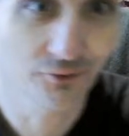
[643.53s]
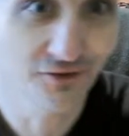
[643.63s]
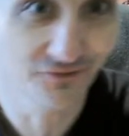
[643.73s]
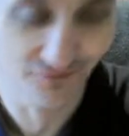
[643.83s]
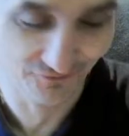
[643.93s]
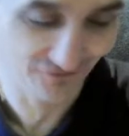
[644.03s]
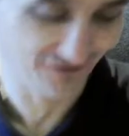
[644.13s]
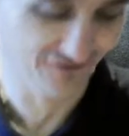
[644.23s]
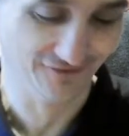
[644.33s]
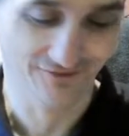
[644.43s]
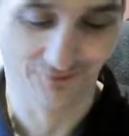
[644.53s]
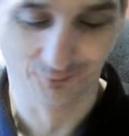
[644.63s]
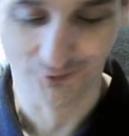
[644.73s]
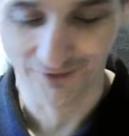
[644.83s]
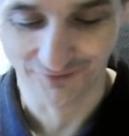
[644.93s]
it in 15
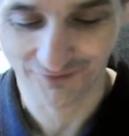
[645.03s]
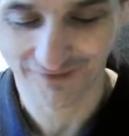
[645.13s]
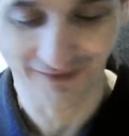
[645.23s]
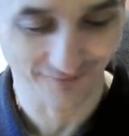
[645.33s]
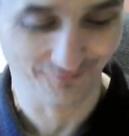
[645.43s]
what else came